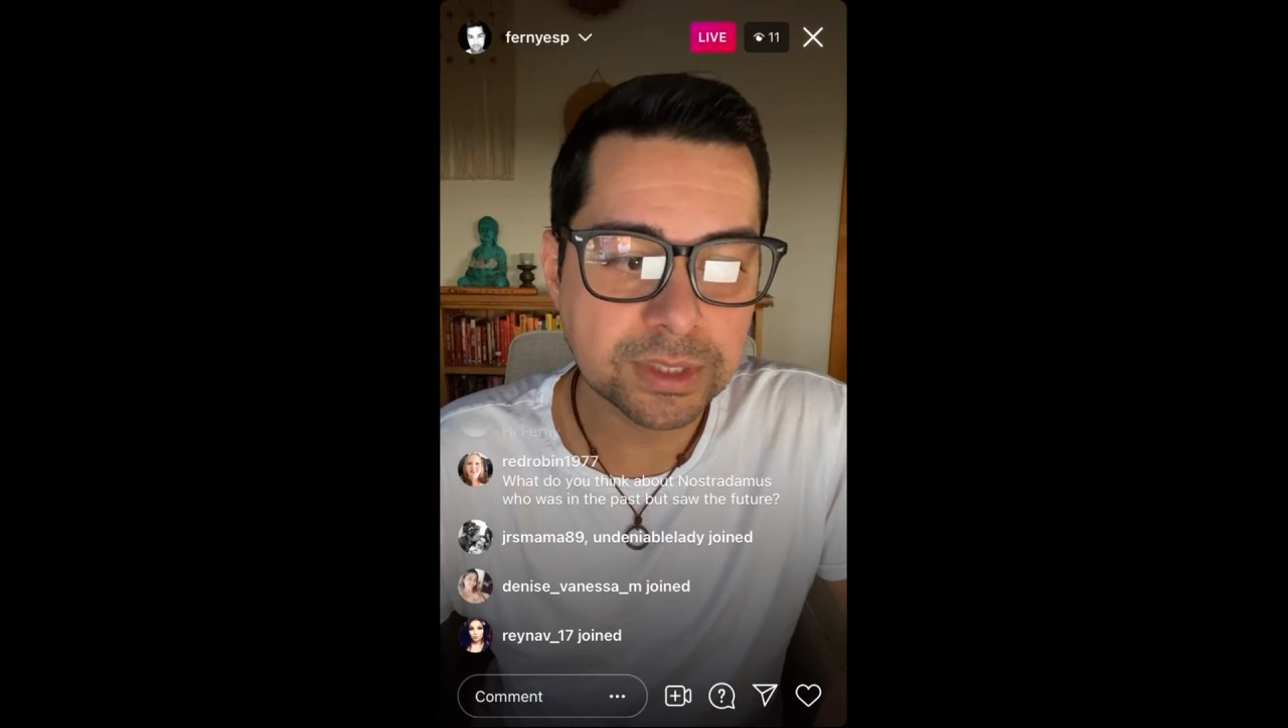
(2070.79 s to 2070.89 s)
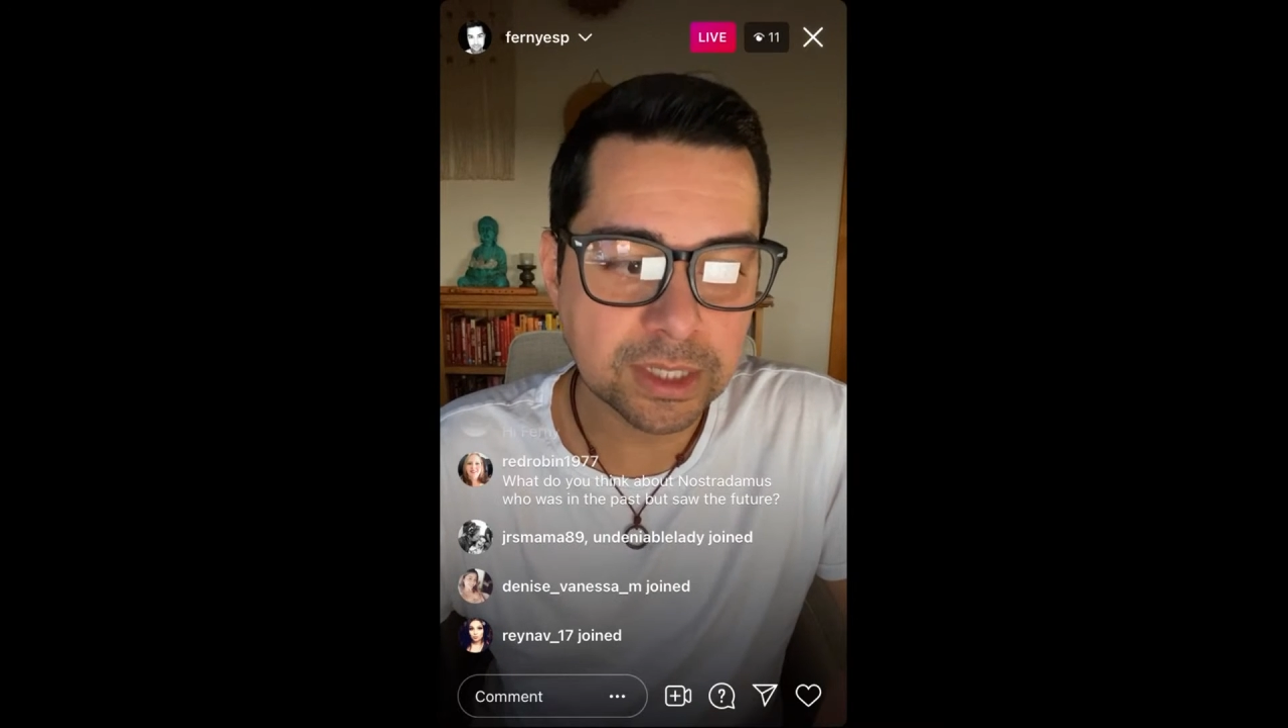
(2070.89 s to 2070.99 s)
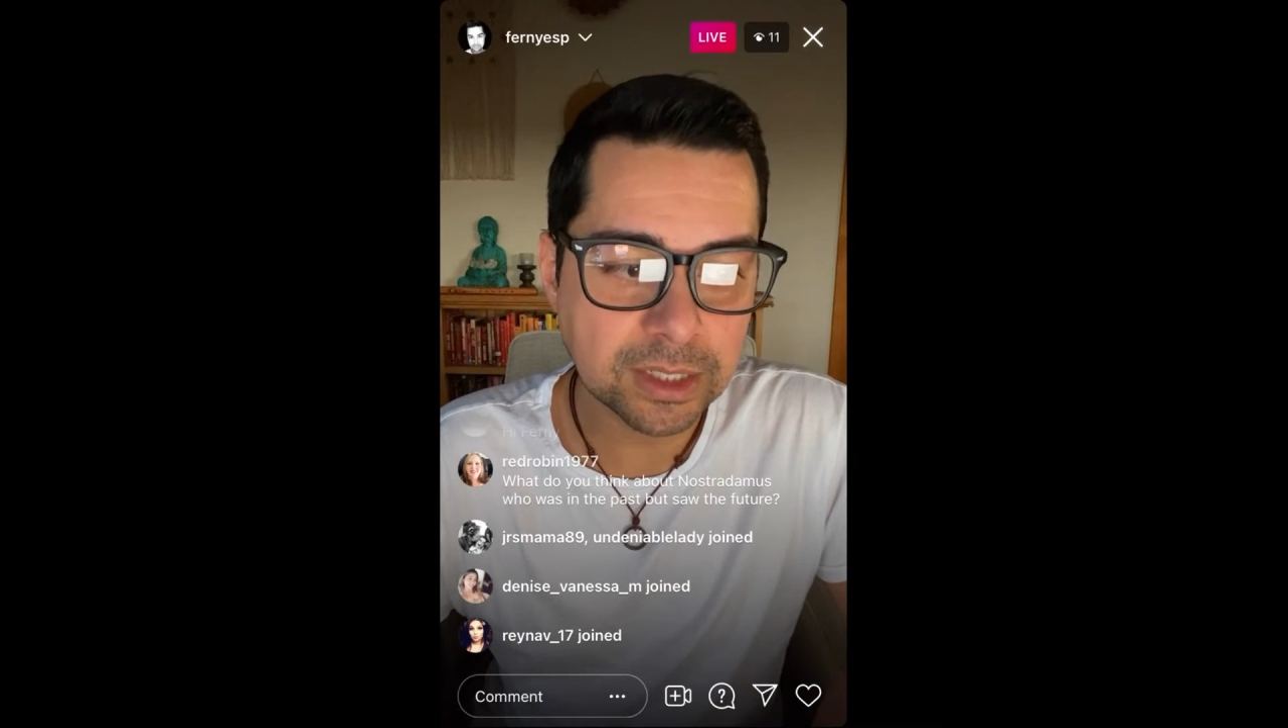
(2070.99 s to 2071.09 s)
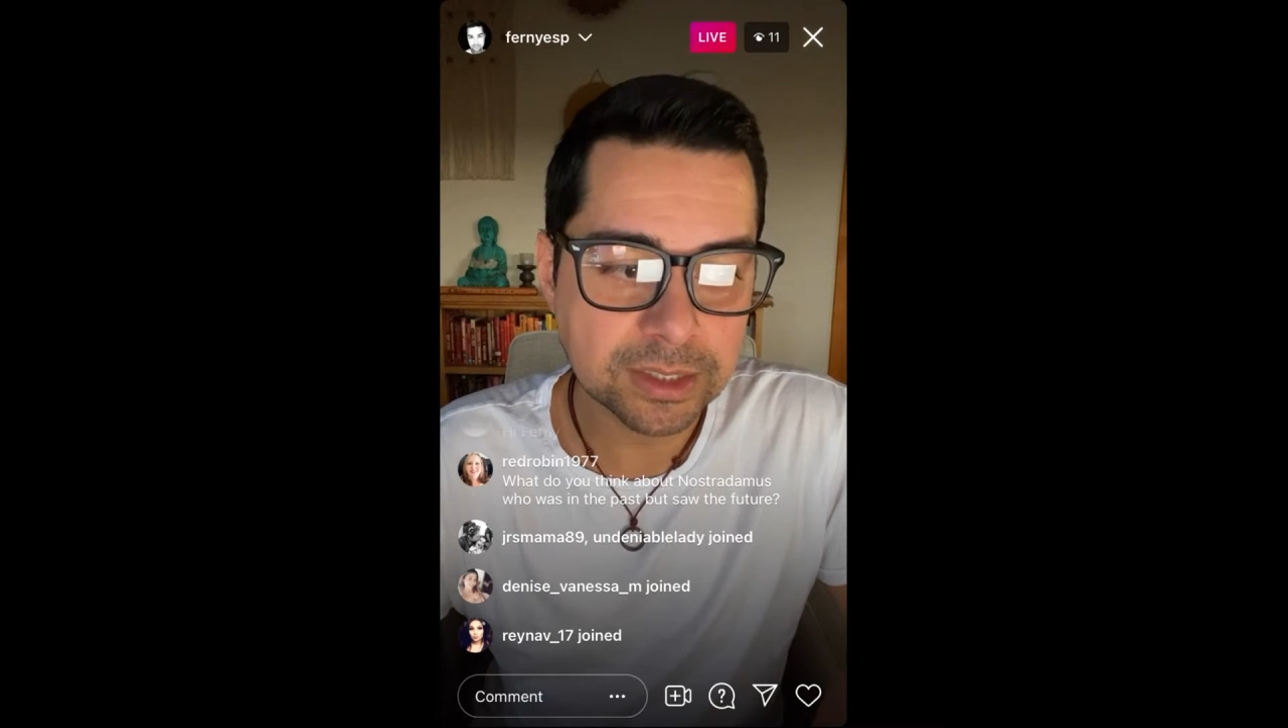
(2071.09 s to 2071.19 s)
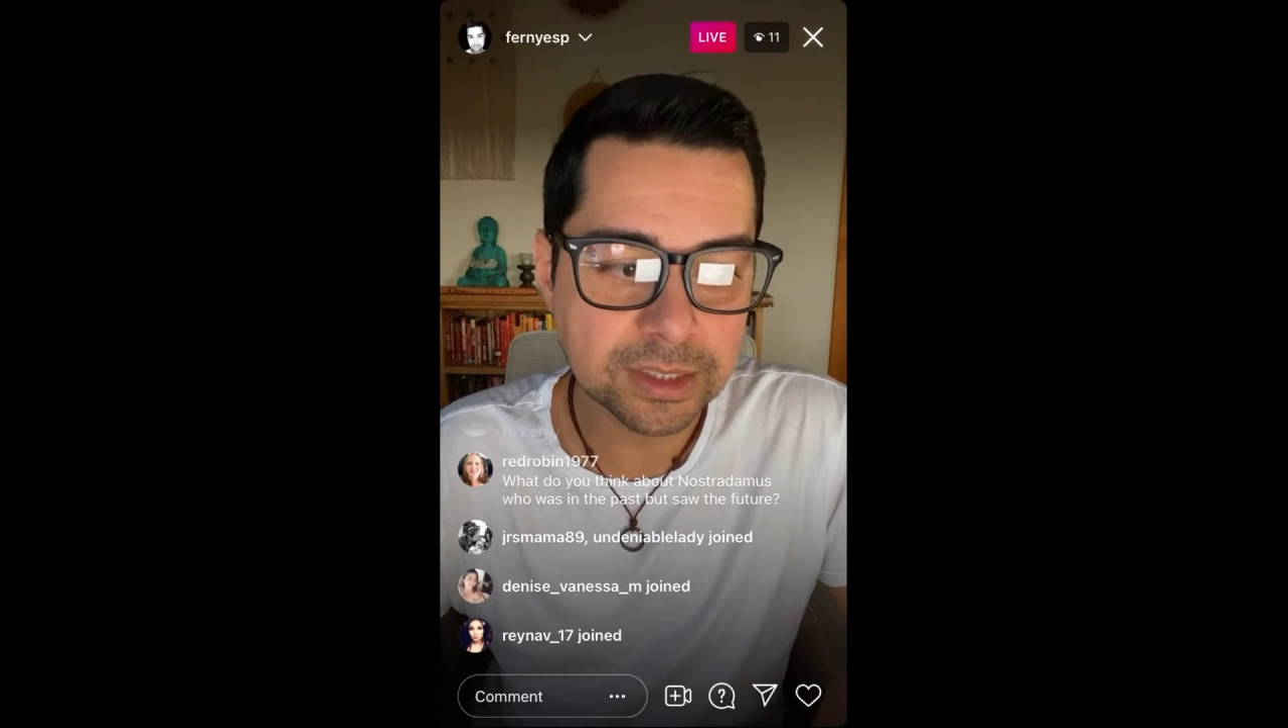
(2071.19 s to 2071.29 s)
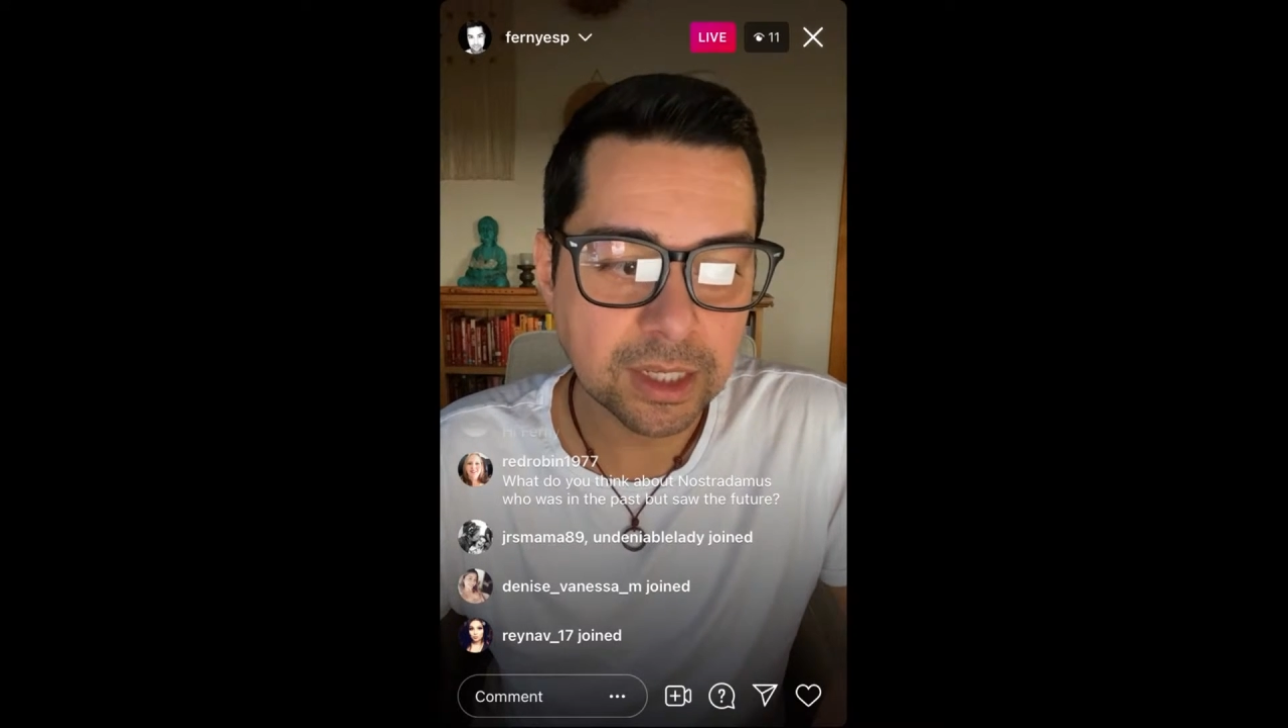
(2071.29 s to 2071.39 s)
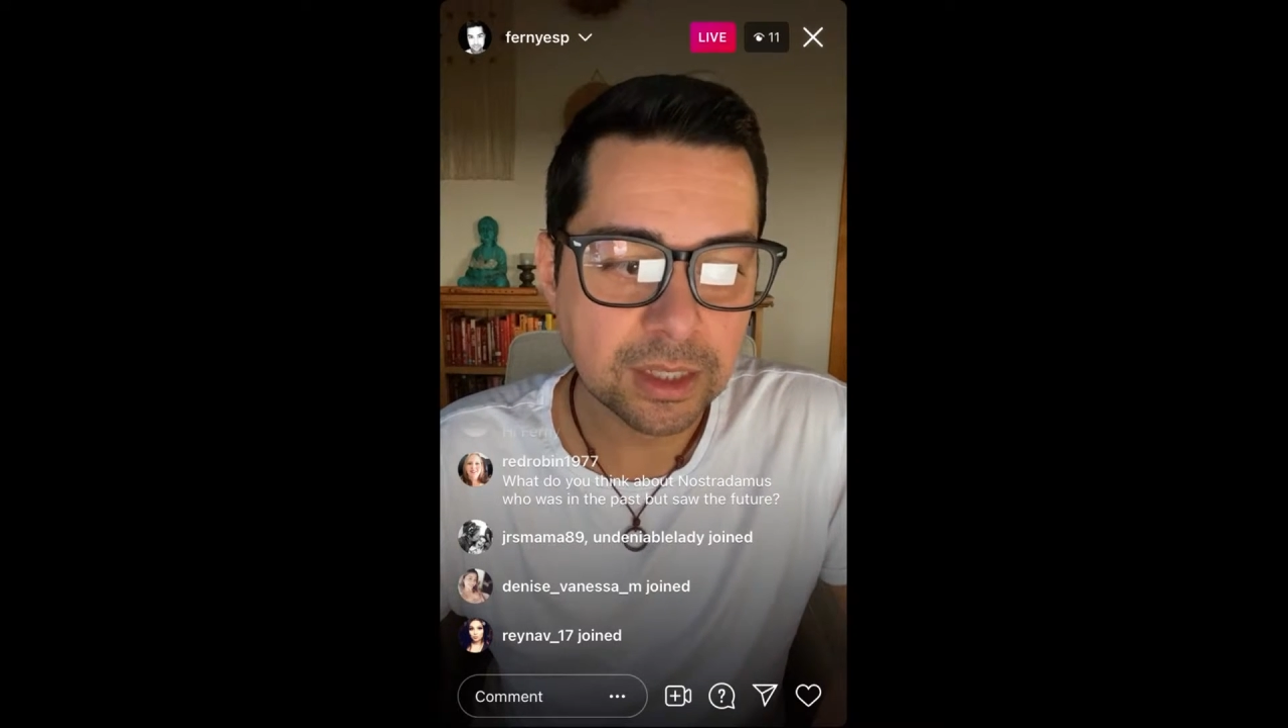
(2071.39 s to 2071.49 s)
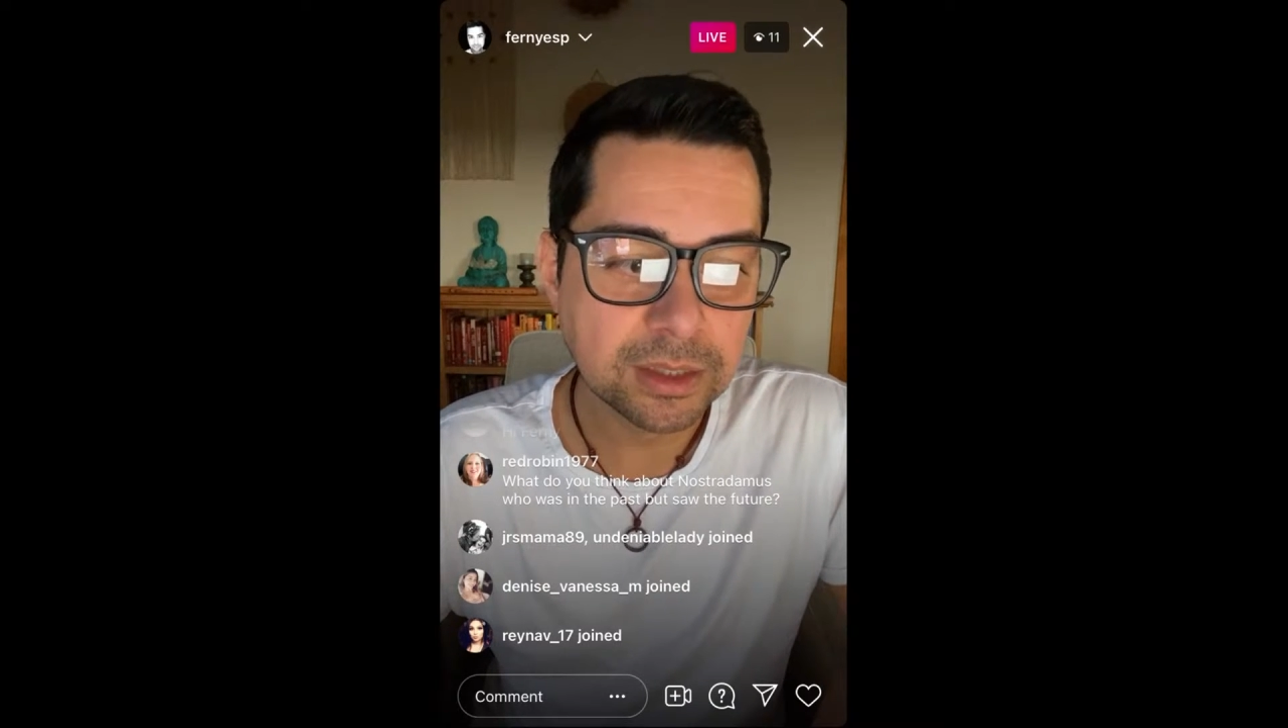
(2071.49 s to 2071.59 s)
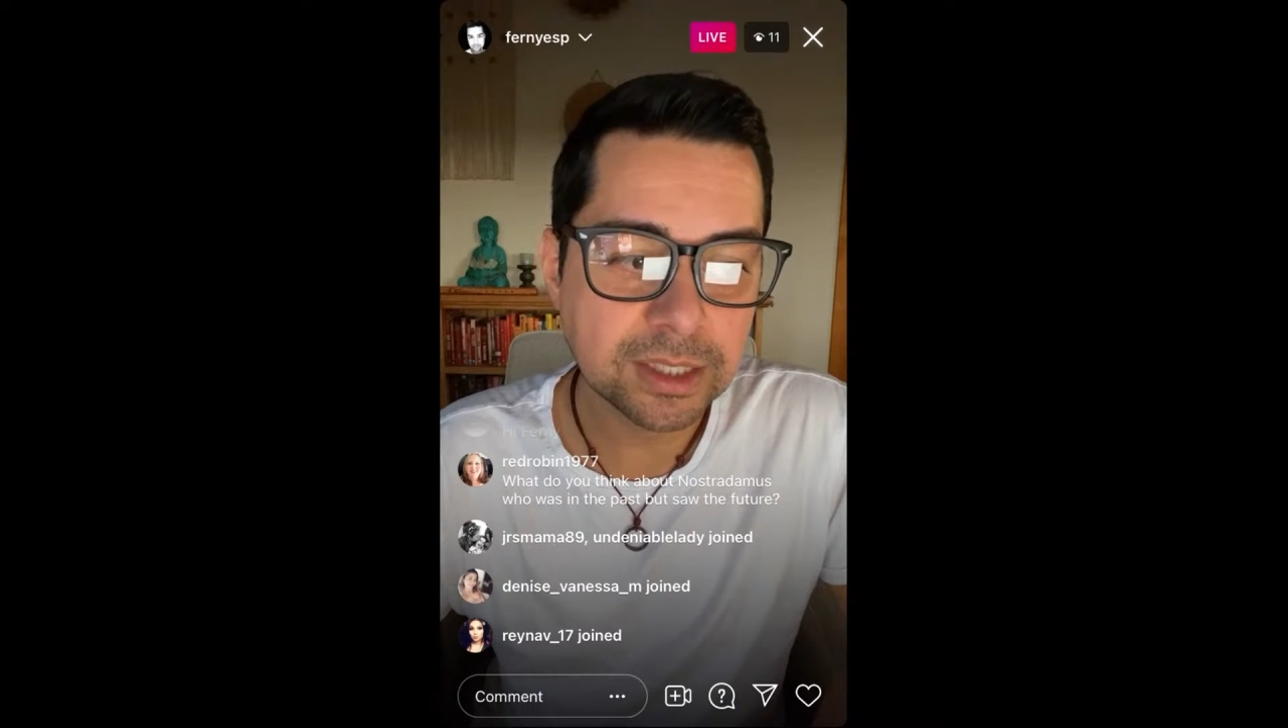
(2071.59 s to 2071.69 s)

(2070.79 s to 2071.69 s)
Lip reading: sense.